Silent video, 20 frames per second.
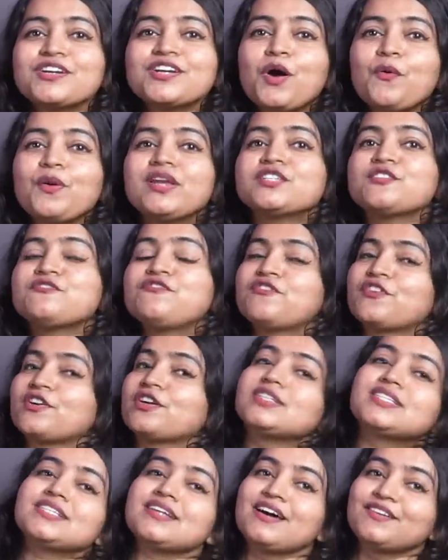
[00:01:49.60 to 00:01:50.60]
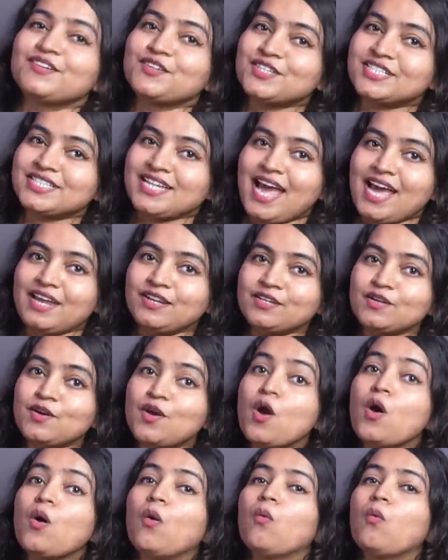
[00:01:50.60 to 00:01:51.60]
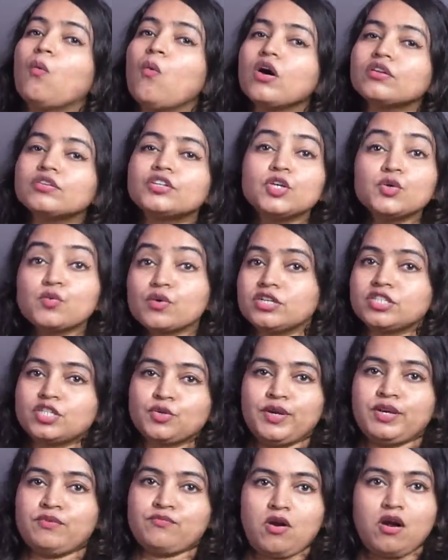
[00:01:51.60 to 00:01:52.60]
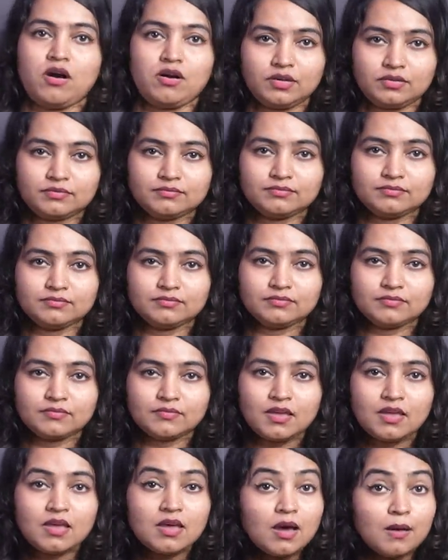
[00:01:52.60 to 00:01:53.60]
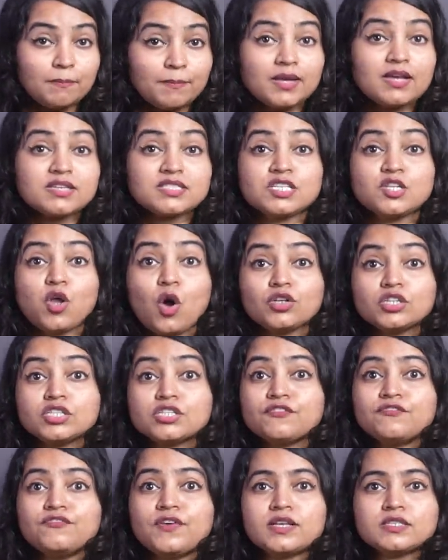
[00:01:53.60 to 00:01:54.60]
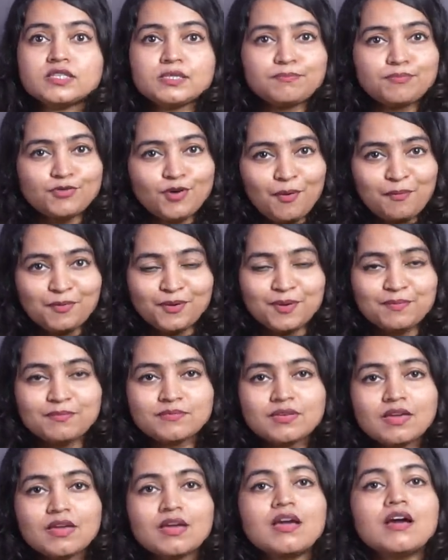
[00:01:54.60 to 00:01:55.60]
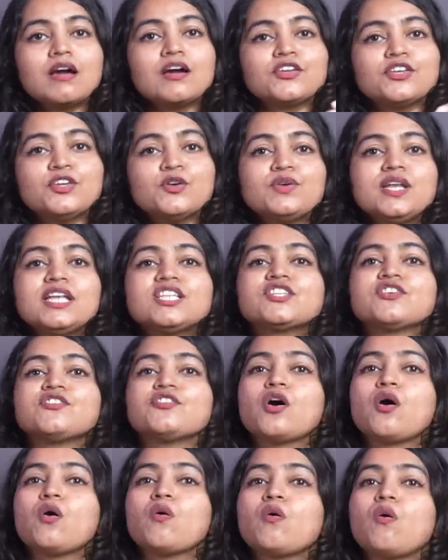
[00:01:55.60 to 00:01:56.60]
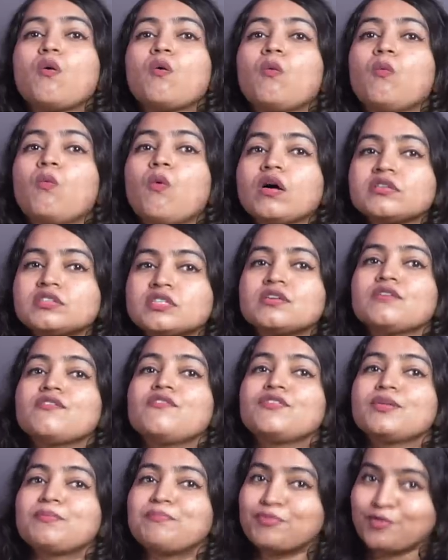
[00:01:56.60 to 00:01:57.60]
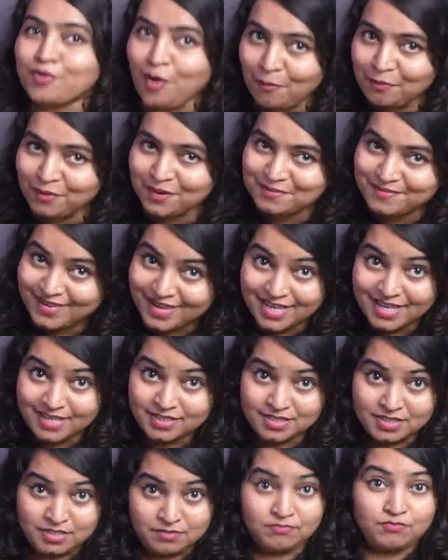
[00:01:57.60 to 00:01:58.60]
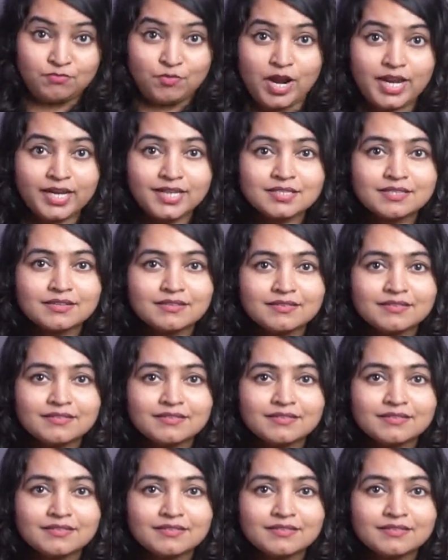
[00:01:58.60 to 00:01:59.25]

going to first understand what you are doing wrong. Because in order to fix a problem, you need to know what the problem is, right?